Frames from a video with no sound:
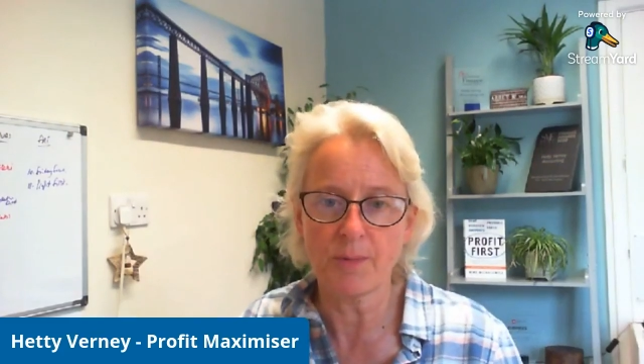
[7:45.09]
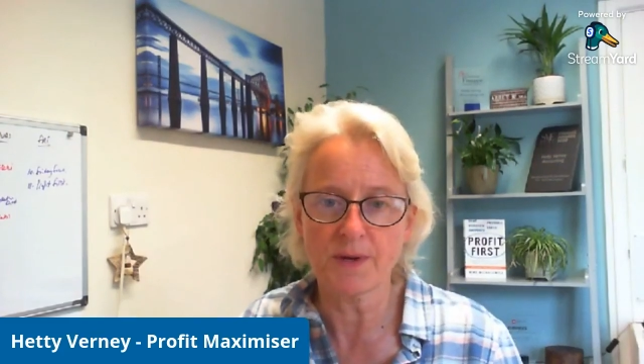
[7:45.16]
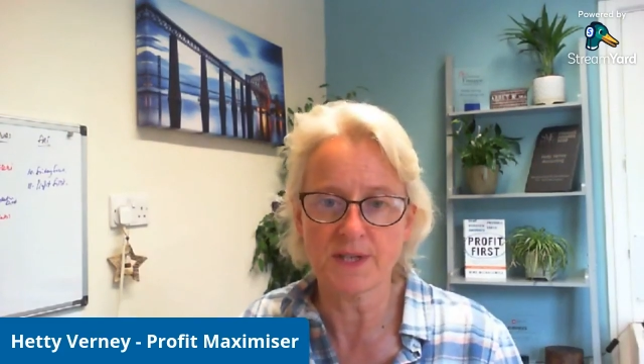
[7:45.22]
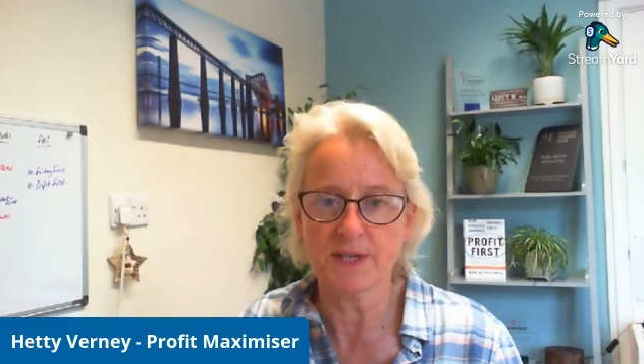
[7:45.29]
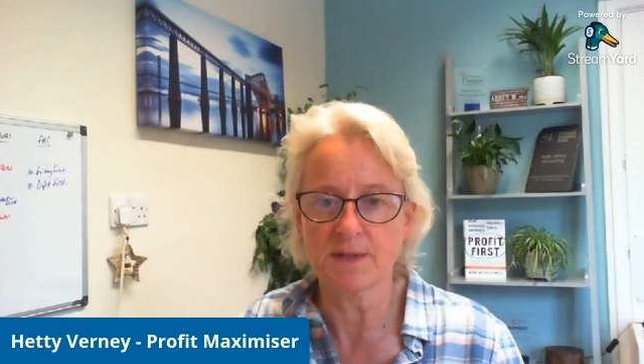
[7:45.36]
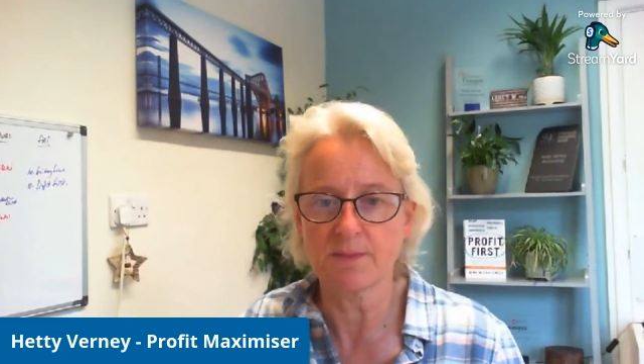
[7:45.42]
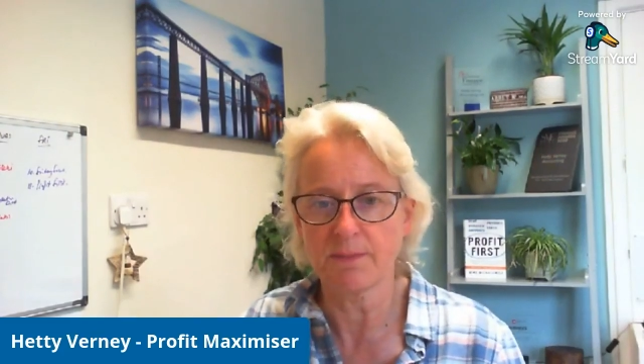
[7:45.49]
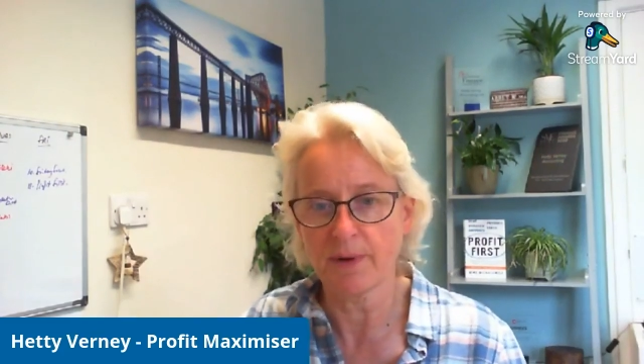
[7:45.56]

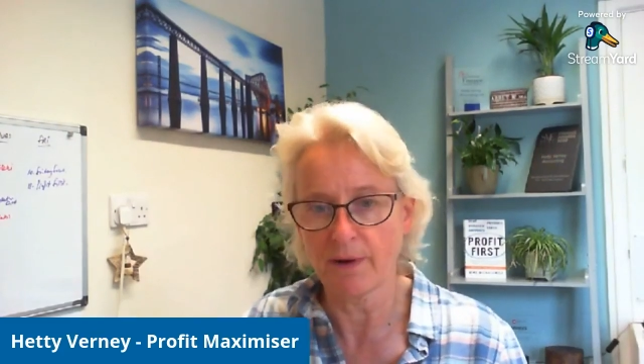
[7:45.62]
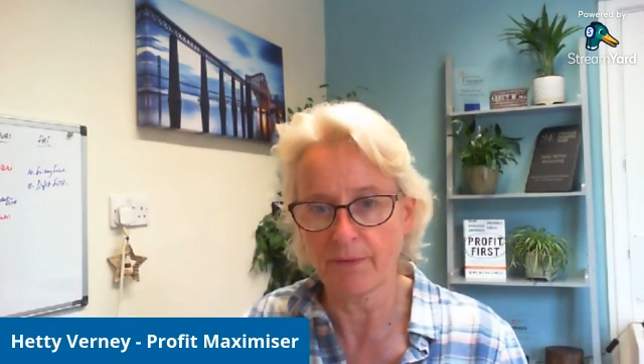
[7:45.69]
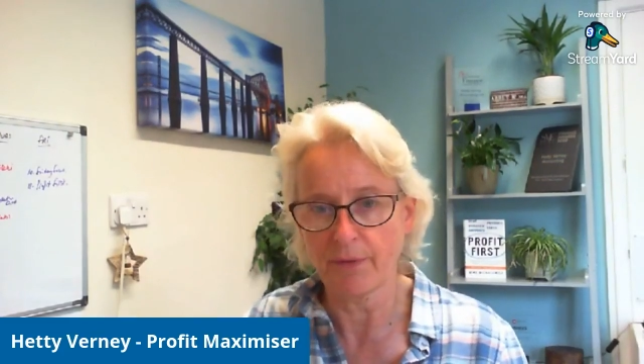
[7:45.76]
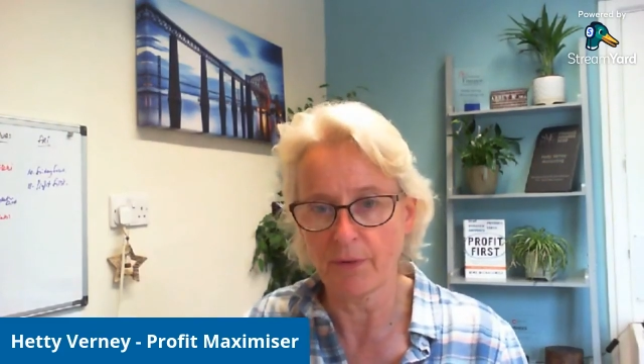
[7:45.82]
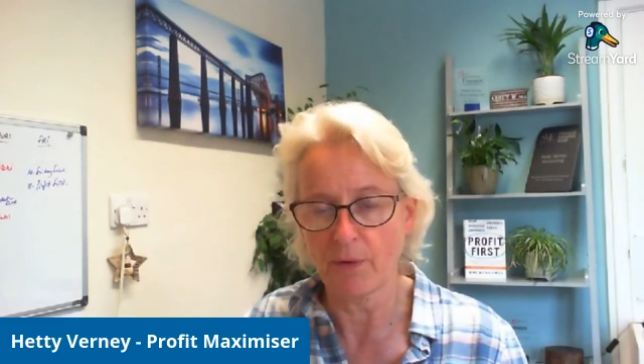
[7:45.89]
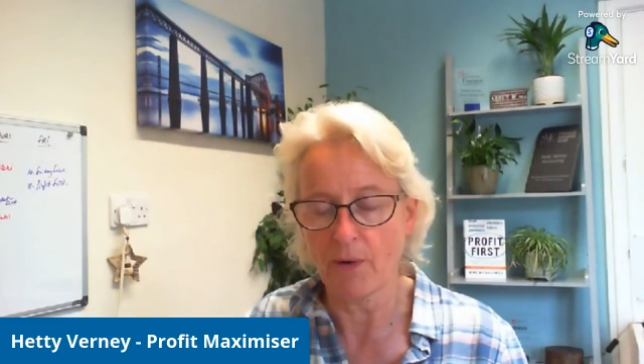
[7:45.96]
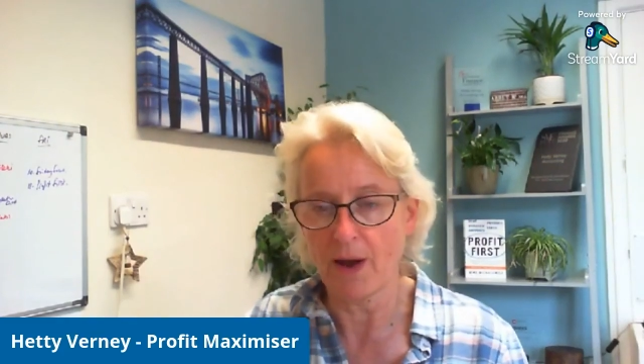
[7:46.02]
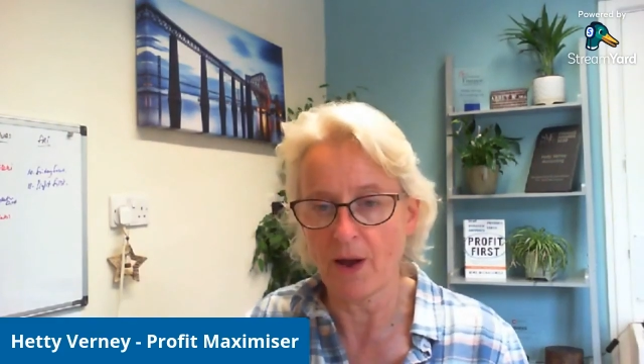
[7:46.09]
business and part for
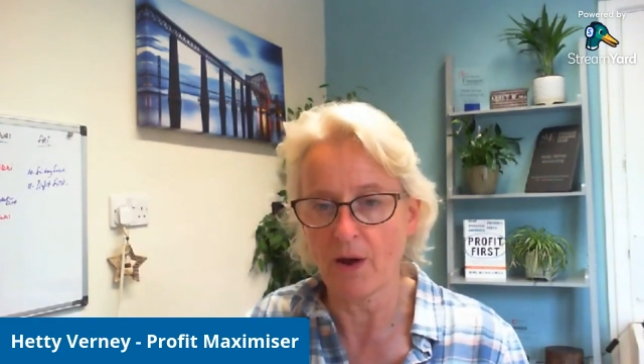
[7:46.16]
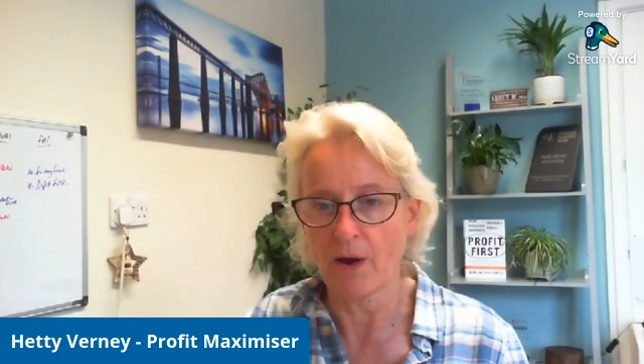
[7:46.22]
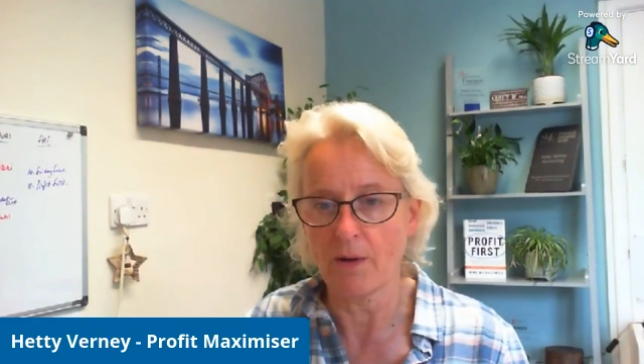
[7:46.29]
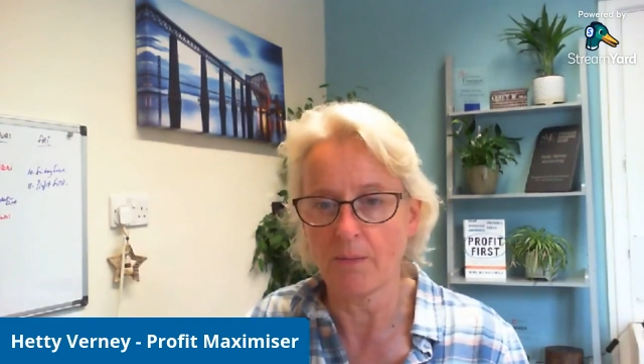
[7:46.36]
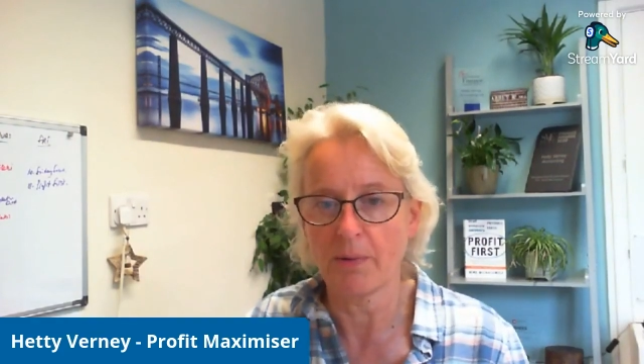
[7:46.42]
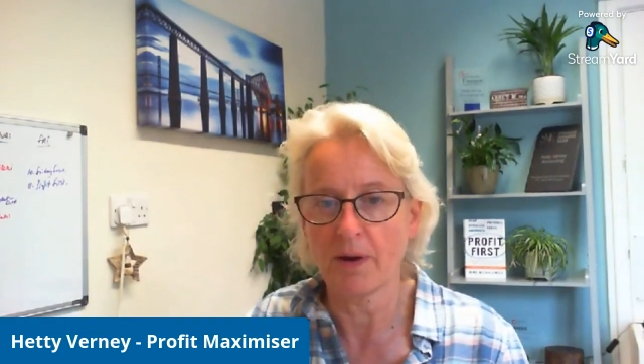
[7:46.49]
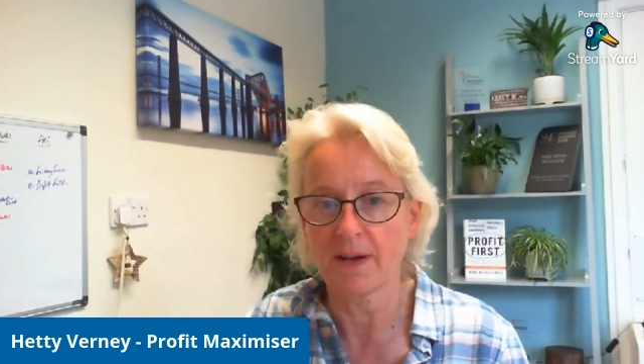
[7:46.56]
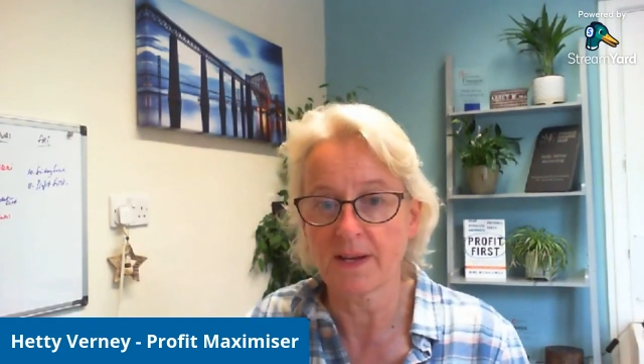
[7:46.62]
your
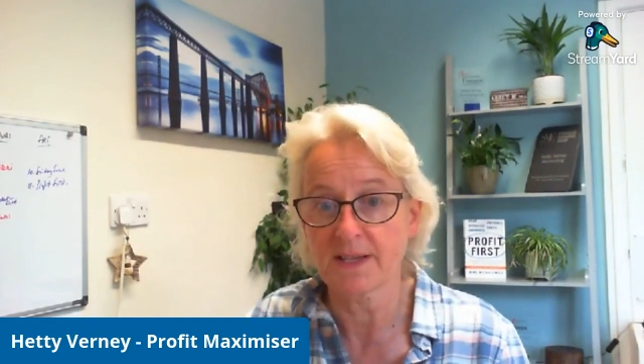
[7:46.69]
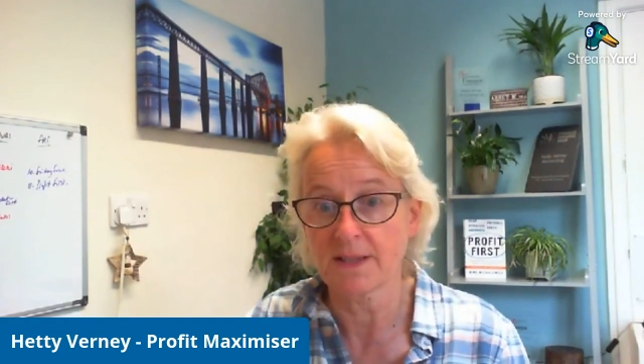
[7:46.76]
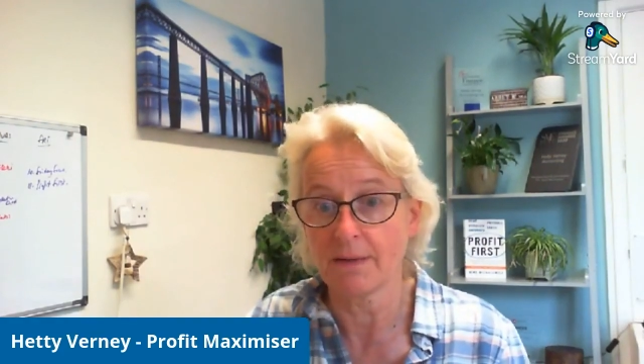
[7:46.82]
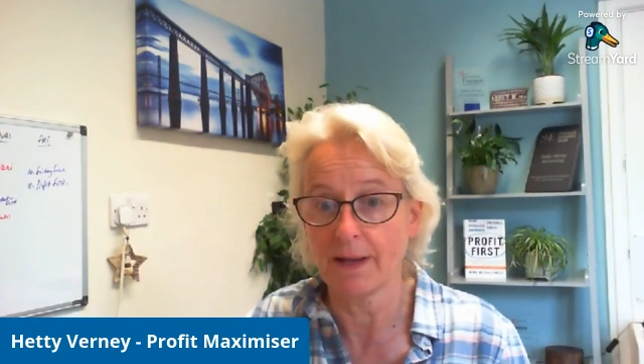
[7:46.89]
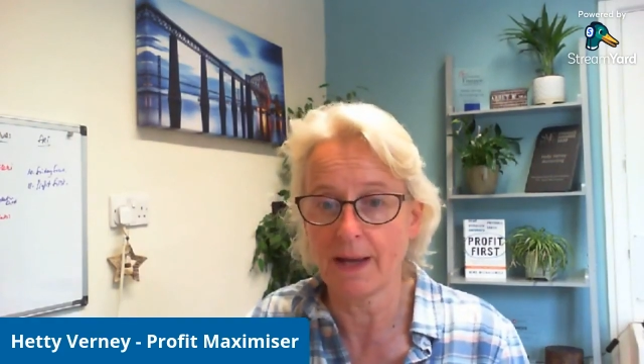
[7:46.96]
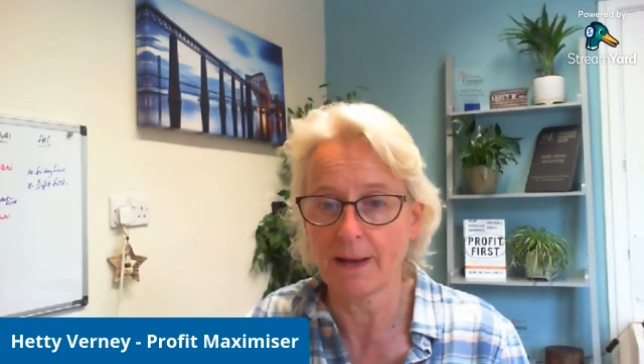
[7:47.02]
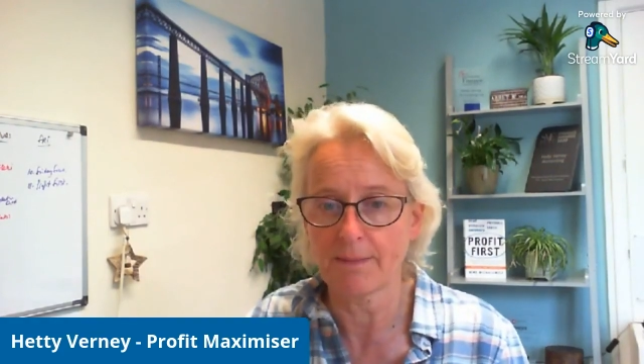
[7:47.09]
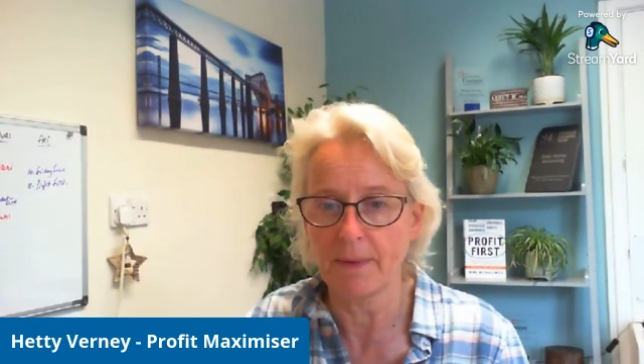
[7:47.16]

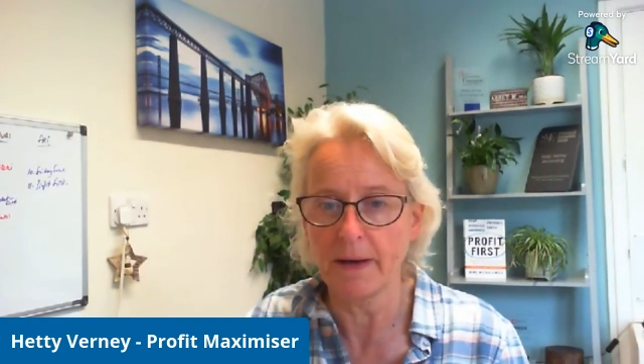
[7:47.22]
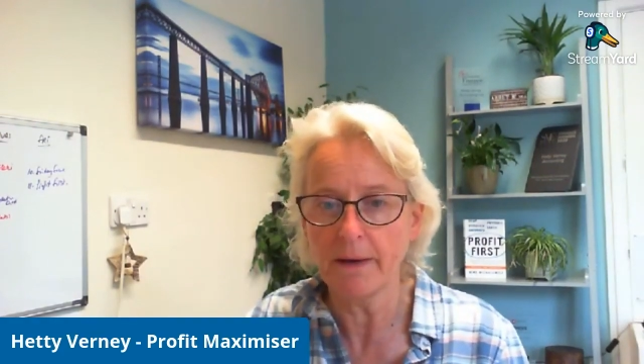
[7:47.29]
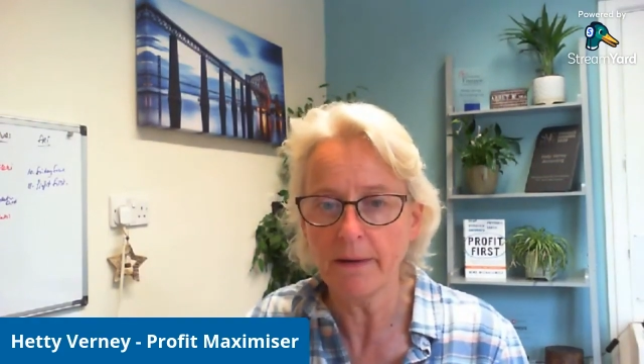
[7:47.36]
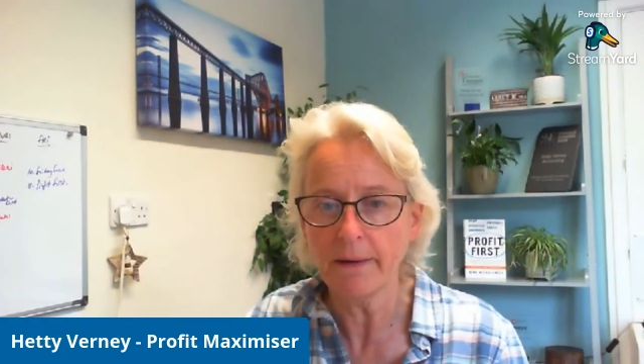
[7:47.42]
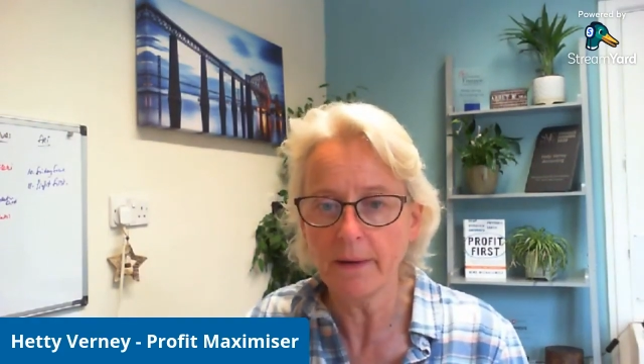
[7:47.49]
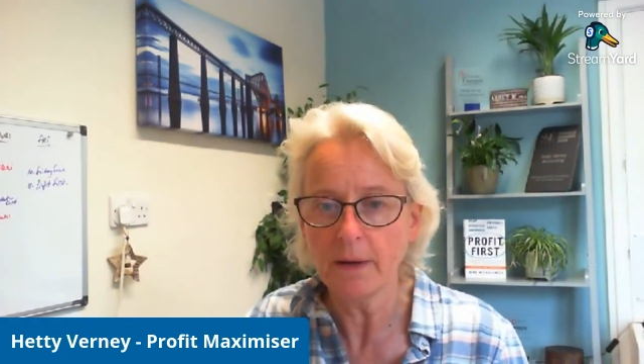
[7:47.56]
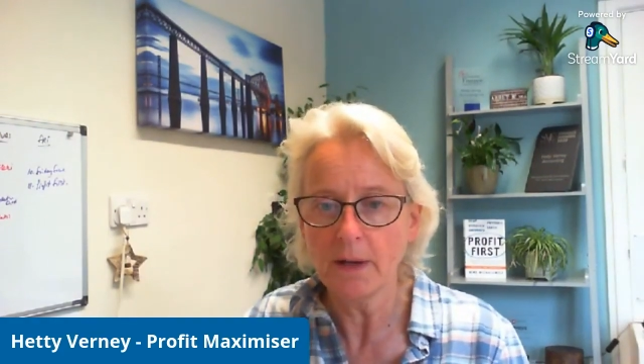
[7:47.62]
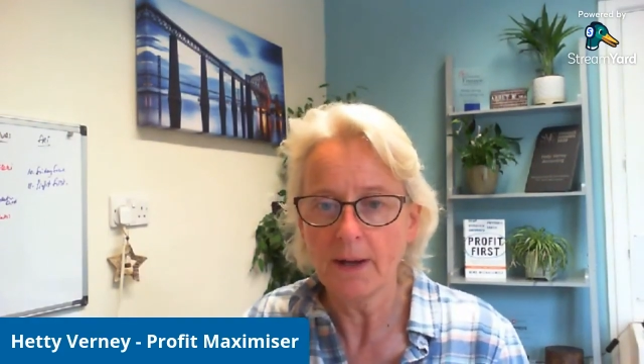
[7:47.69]
personal admin,